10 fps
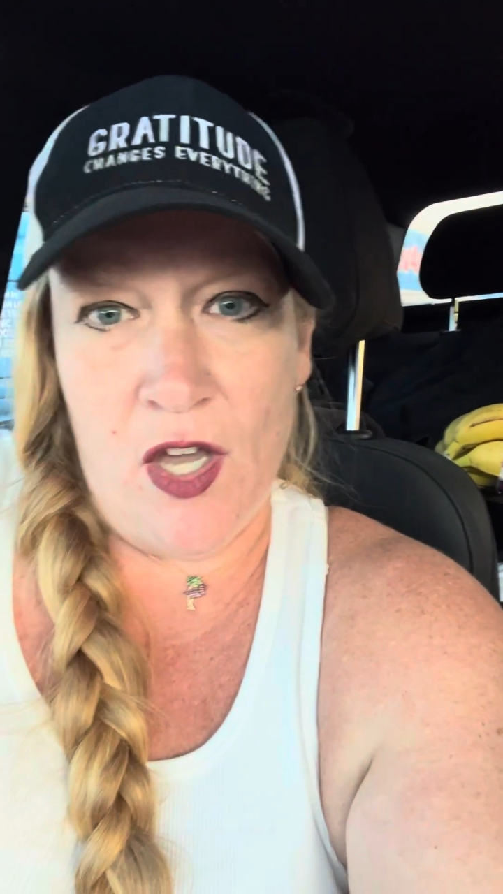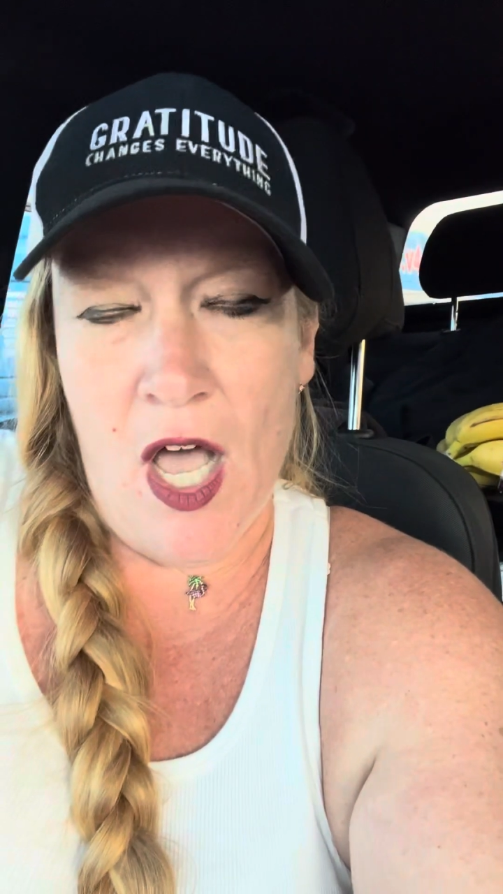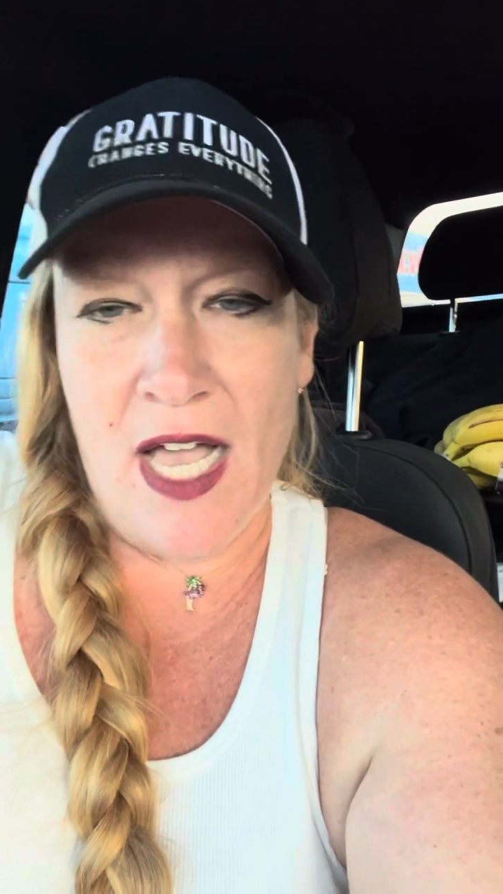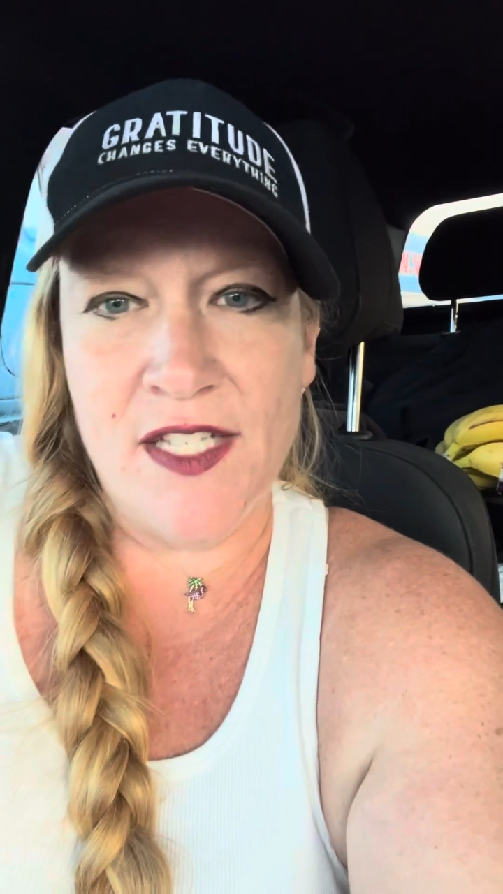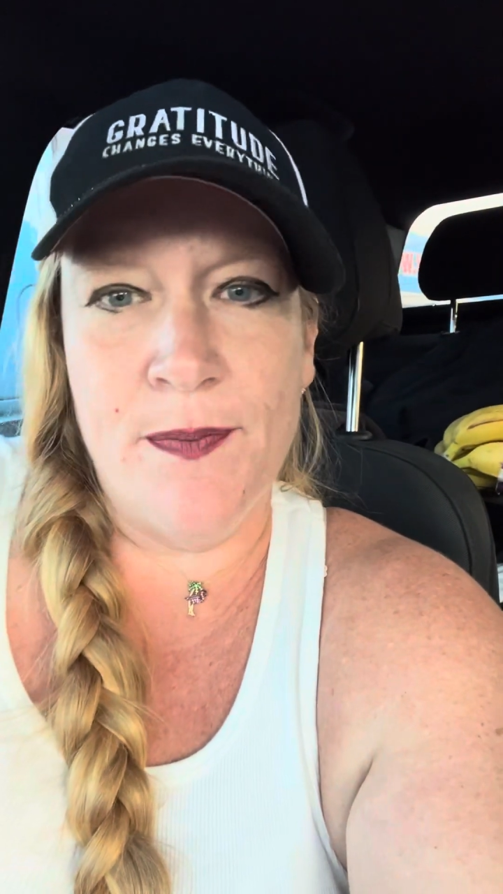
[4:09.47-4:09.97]

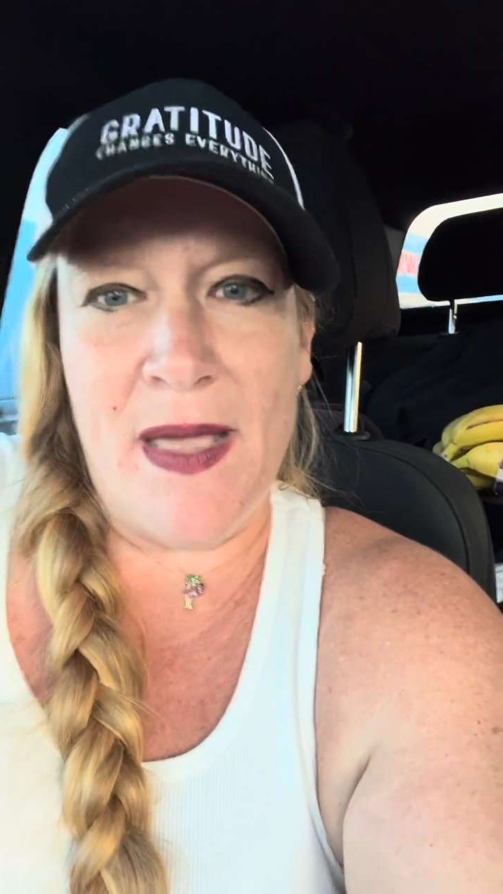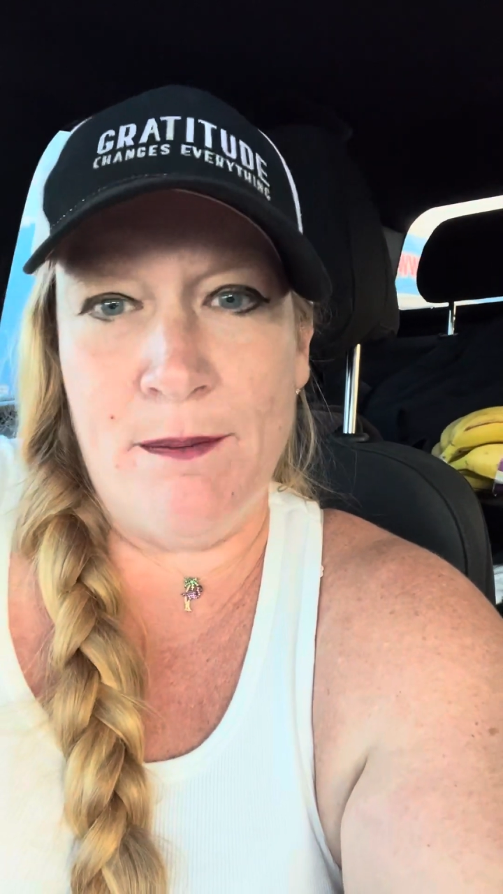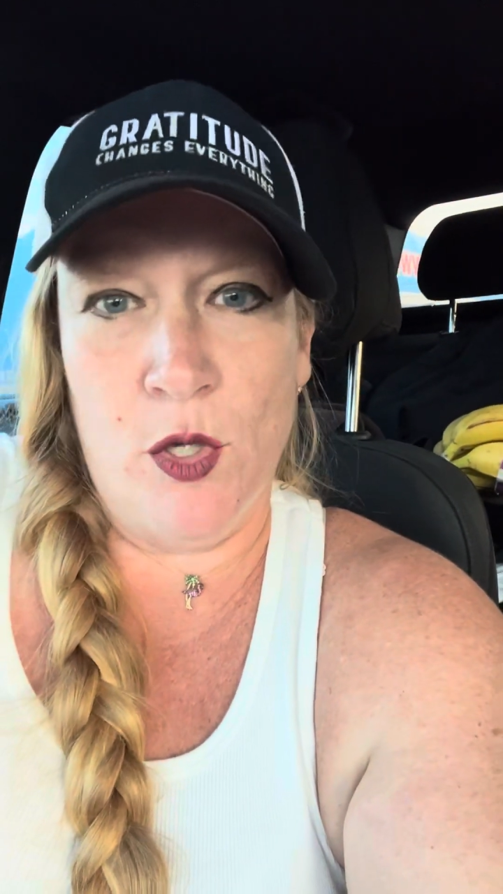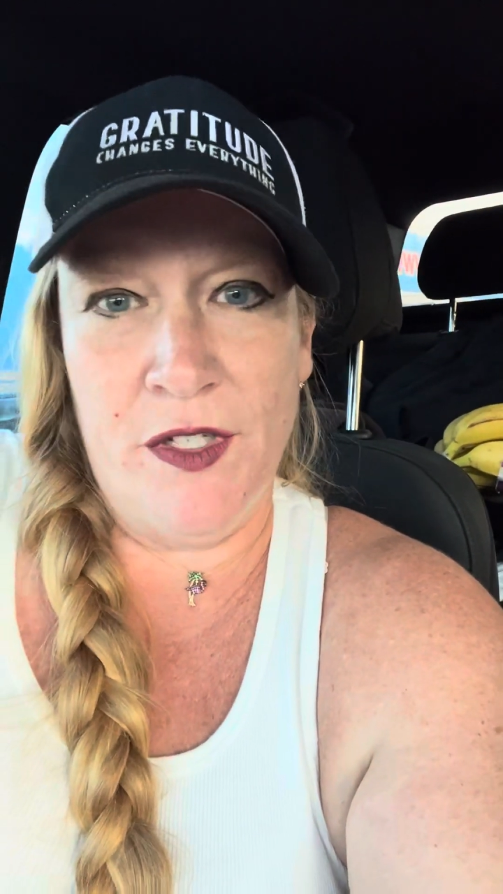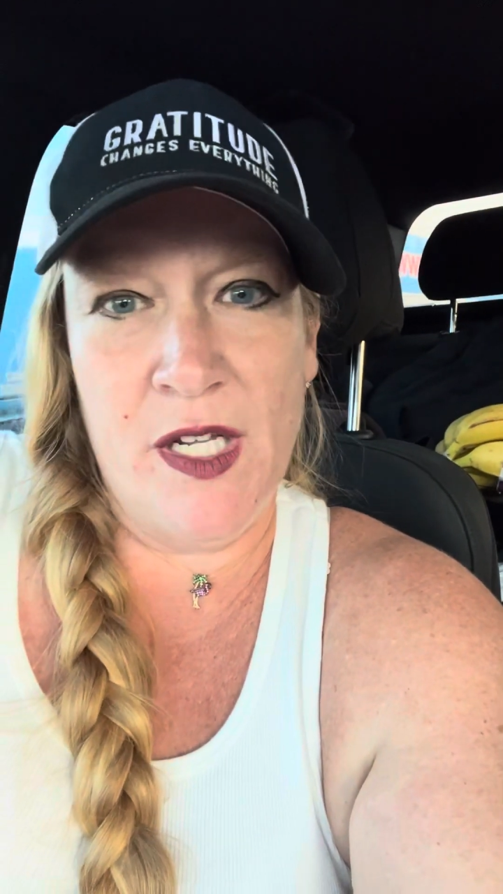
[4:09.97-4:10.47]
caused by
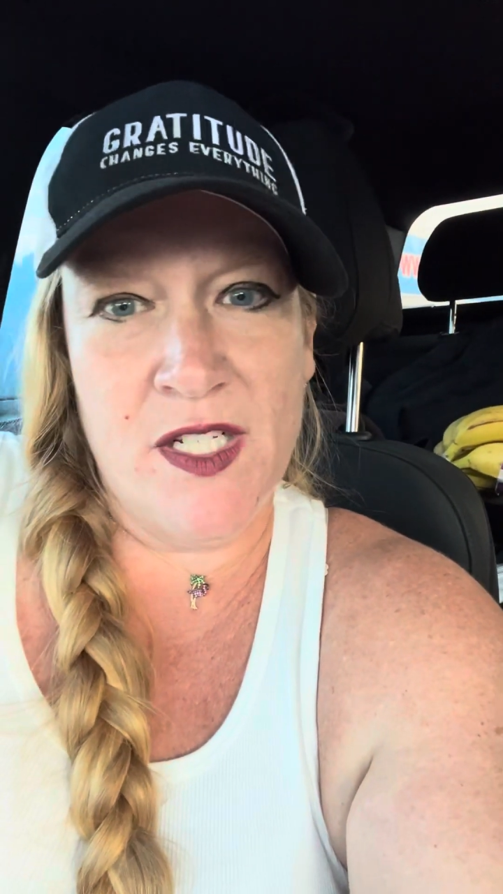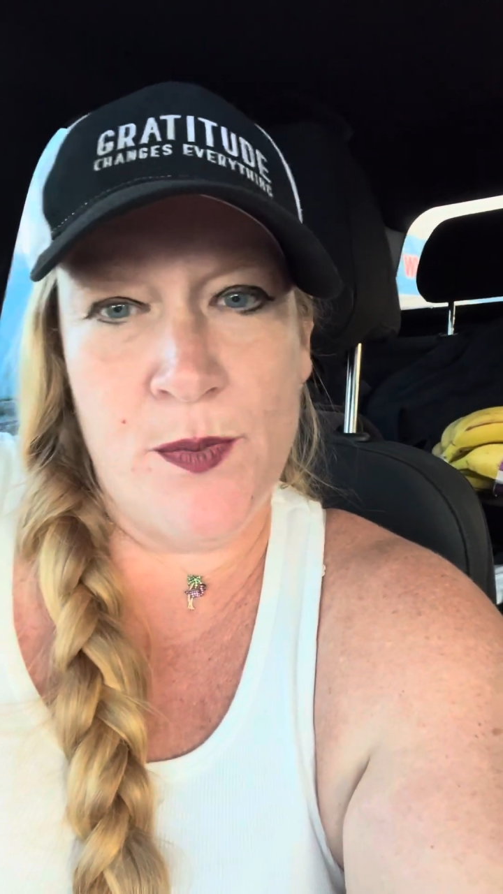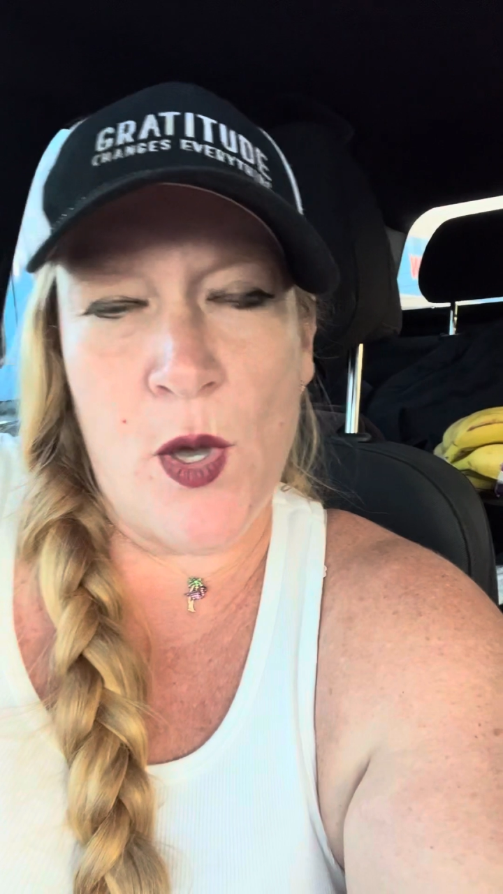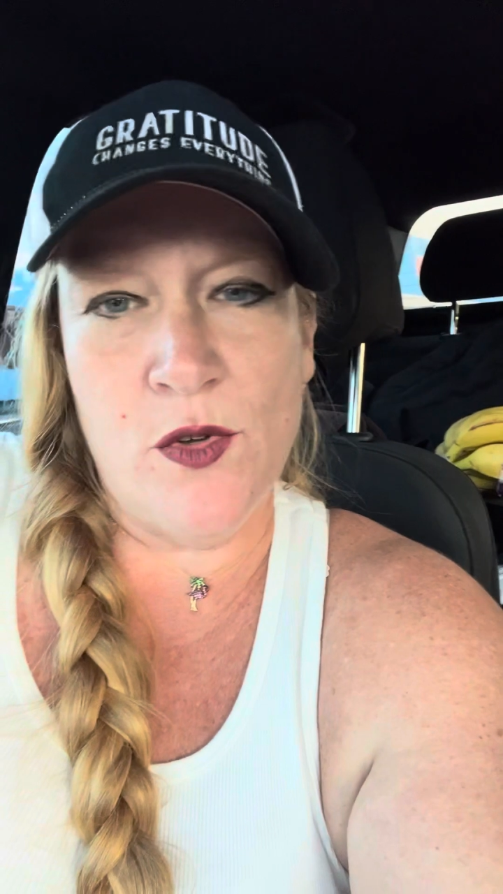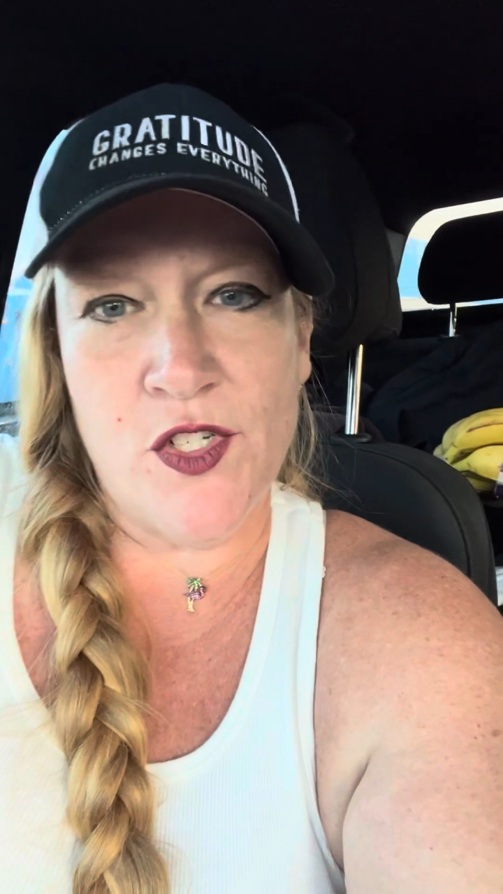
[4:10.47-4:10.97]
mold
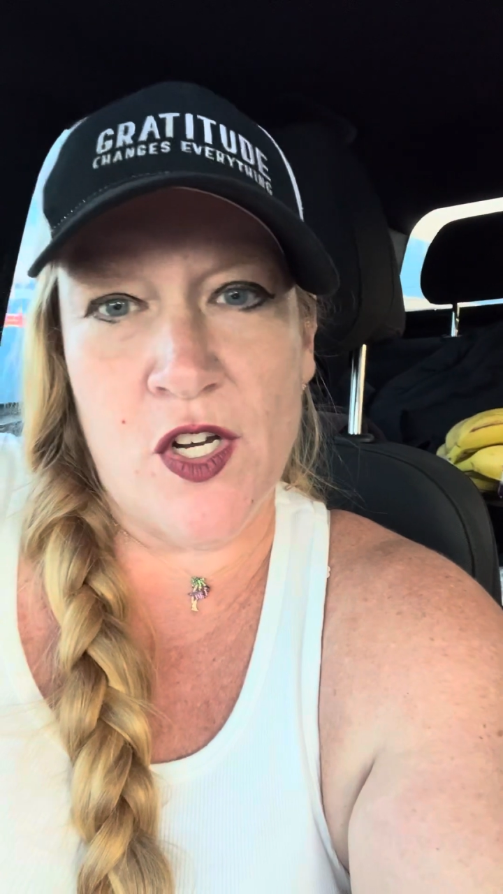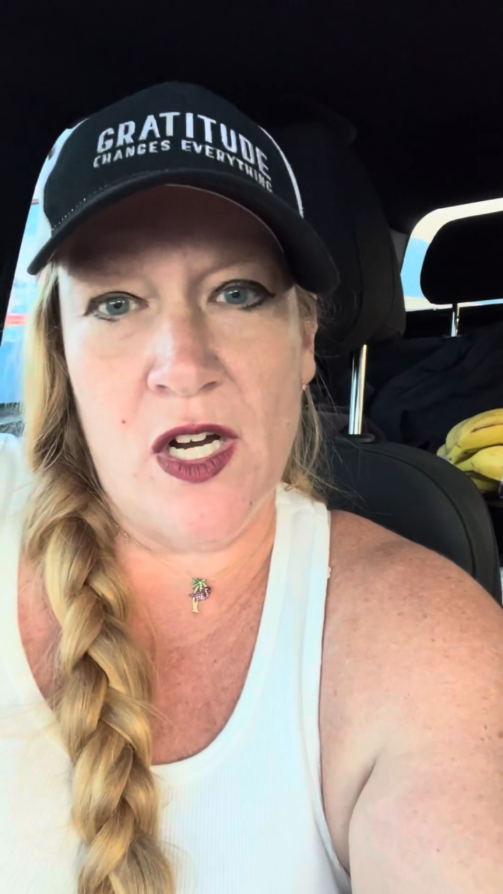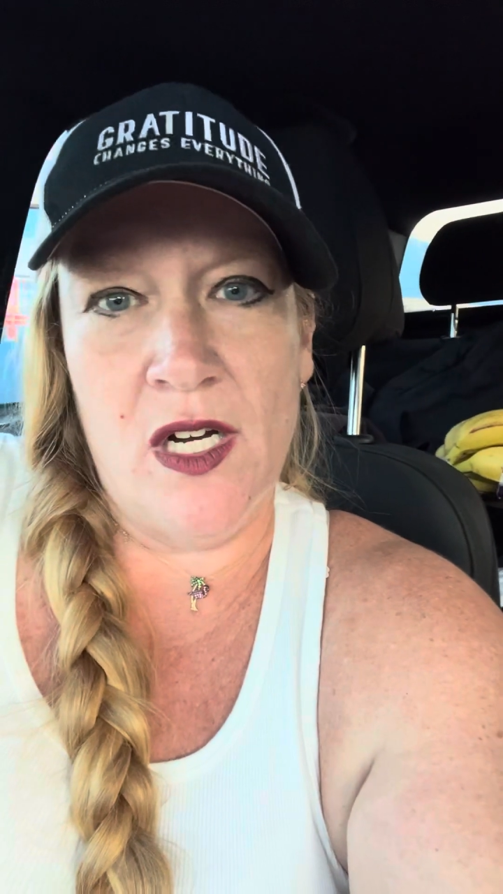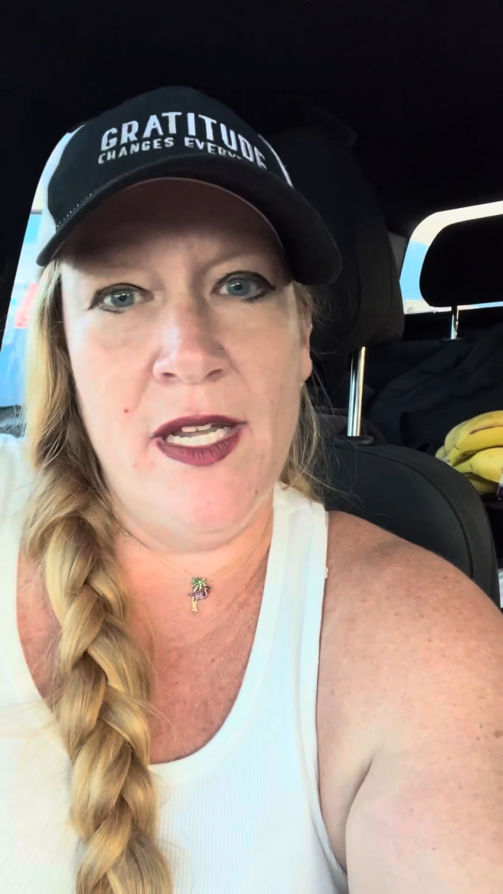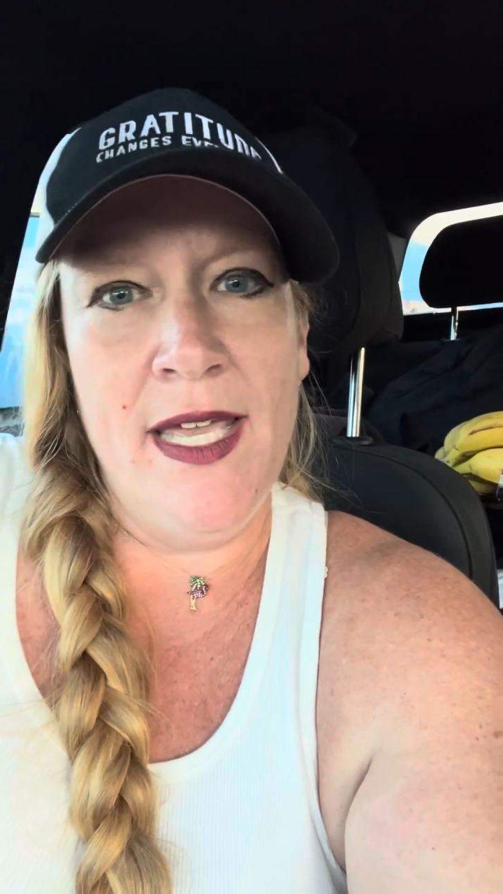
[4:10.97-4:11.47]
exposure